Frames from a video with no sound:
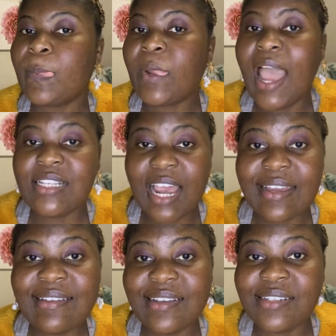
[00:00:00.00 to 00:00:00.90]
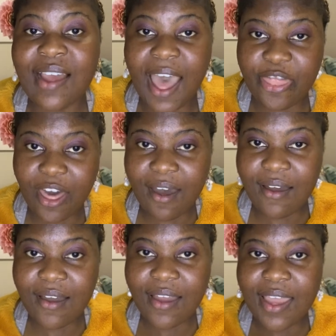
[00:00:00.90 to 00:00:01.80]
attacking each other,
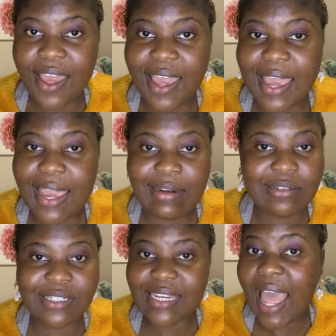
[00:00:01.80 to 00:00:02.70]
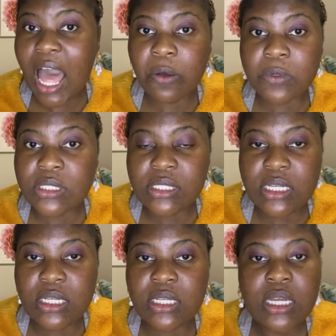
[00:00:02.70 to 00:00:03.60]
and yeah, we'll
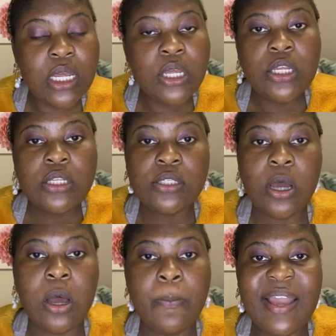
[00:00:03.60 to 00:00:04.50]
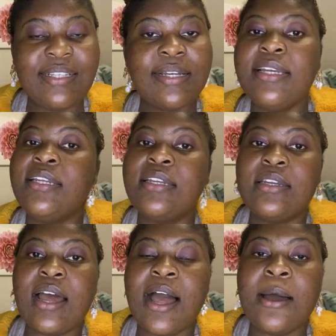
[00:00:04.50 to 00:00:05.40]
see. So basically,
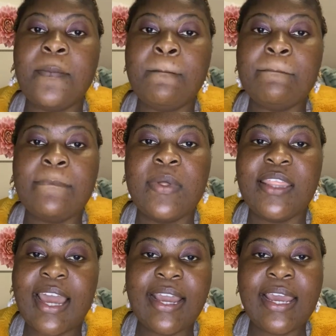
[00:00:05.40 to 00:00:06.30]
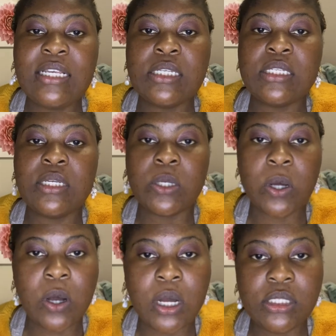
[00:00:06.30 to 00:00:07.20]
their case is in
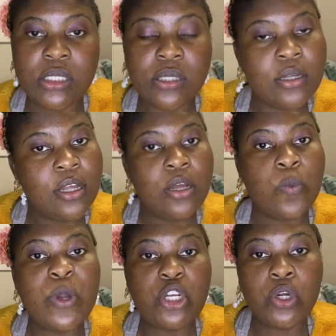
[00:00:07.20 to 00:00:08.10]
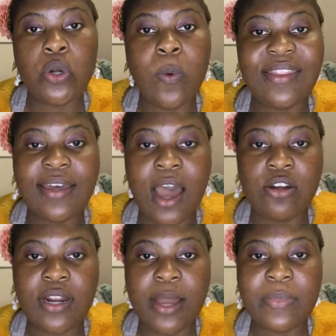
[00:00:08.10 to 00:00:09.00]
court. We don't know what the
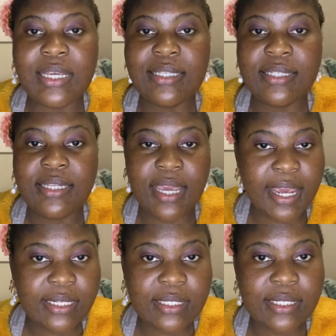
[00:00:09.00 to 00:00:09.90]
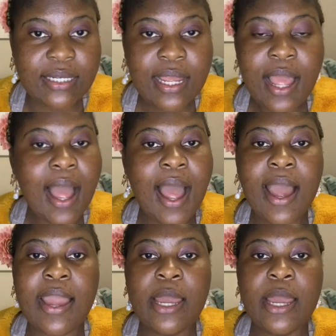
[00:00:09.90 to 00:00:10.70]
outcome is yet. I